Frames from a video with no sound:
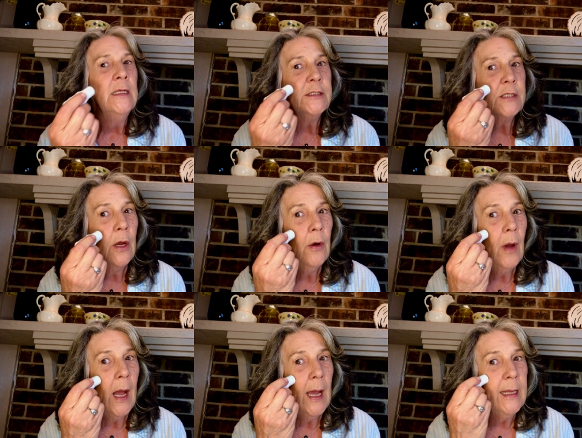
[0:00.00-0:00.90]
So
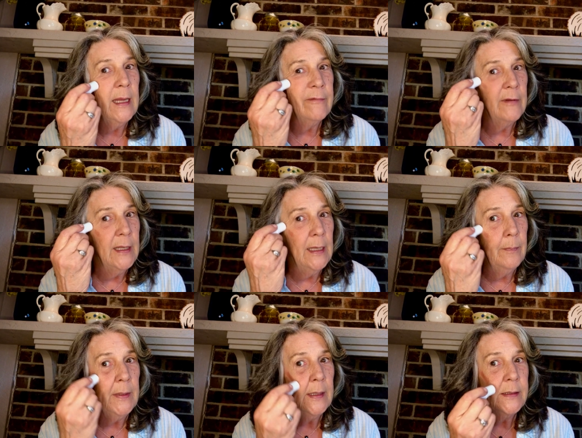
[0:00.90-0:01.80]
I give a little
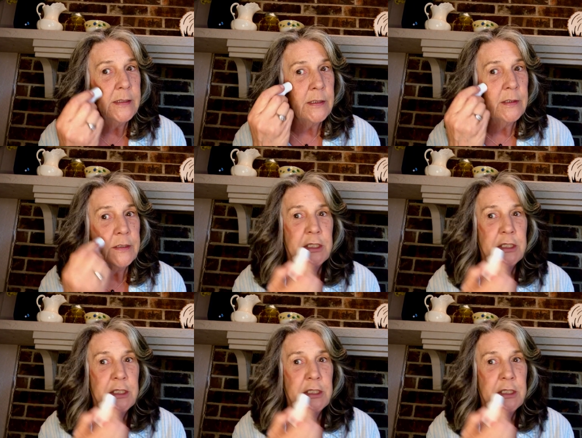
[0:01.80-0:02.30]
bit to the